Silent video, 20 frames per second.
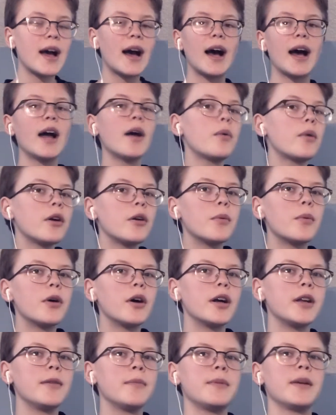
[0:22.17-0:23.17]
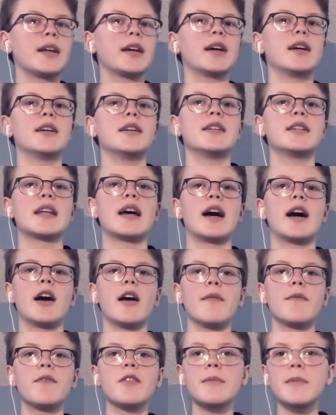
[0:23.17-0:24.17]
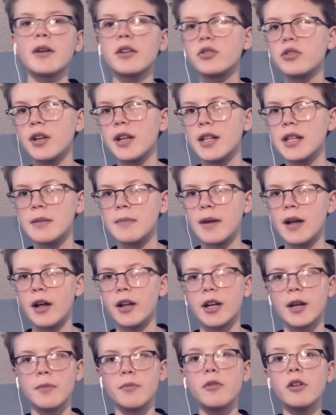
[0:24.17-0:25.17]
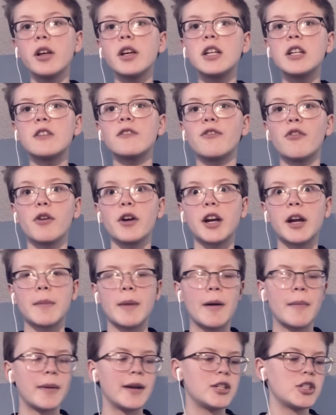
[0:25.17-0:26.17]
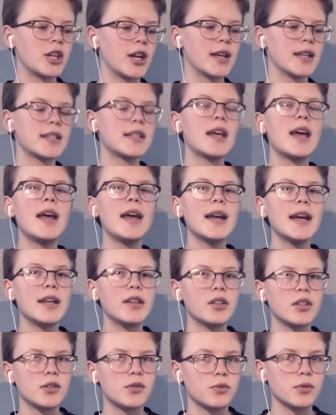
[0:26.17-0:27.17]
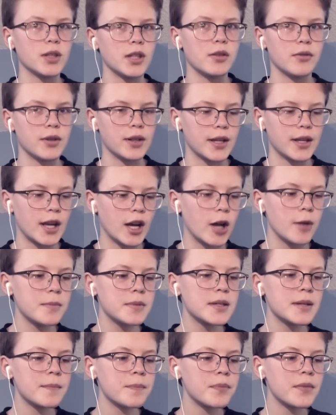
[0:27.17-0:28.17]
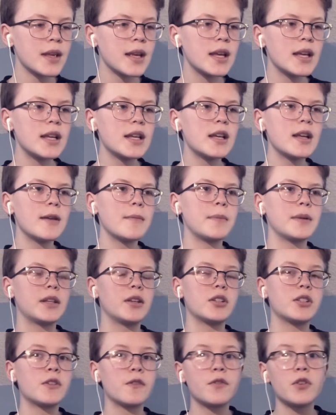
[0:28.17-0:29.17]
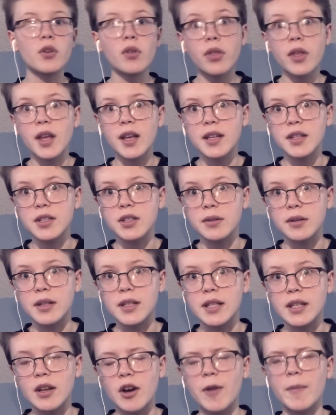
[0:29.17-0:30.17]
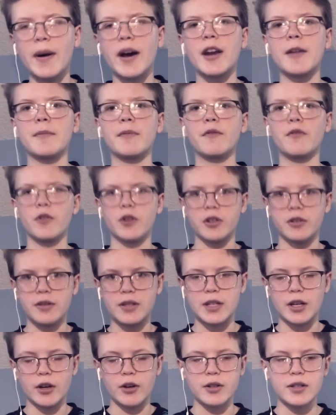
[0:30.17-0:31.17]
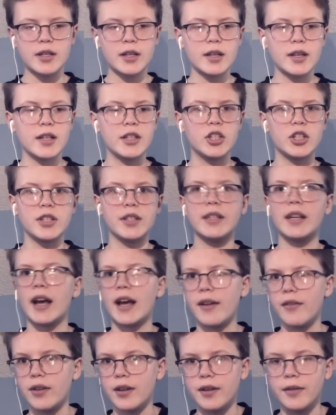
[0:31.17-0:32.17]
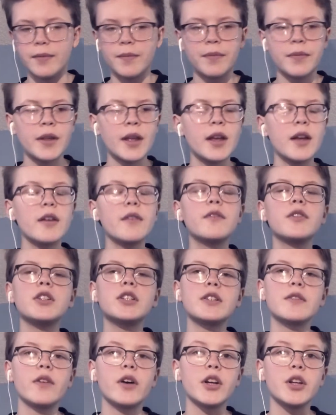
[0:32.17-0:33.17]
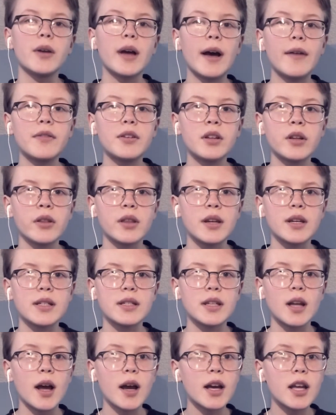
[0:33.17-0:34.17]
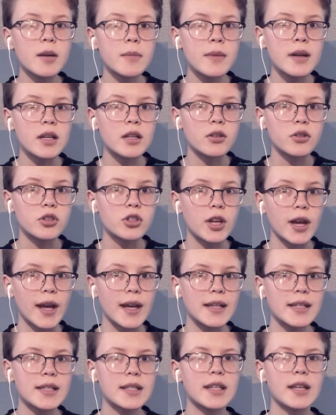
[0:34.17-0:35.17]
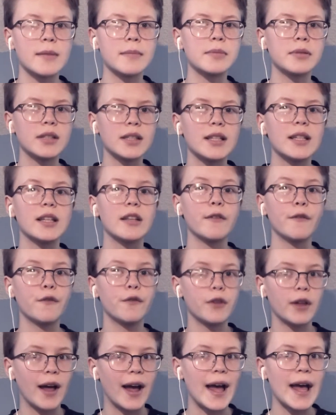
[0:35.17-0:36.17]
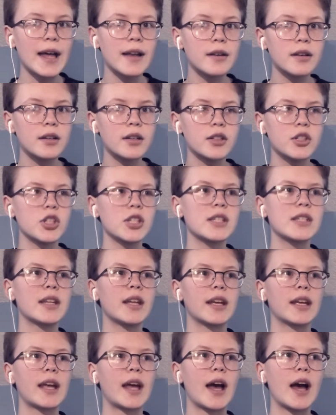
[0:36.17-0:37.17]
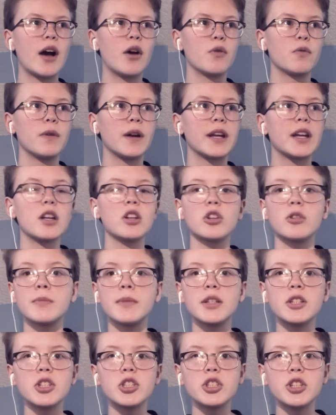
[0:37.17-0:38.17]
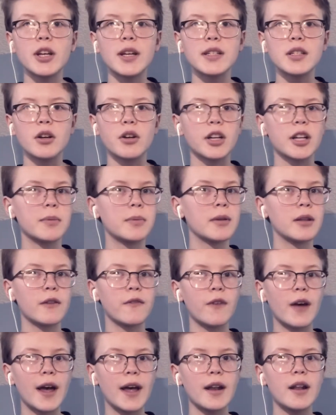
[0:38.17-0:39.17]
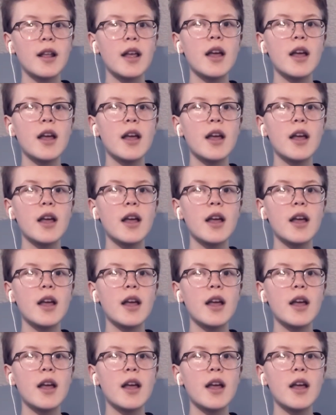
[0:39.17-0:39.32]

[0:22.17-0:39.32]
I wear one because I'm female trans male and I'm really dysphoric about my chest, and this really helps. But there's a few things you need to know about it before you start and just dive in. First of all, you have to know that it's not going to make your chest completely flat, just like how regular men's chests aren't completely flat.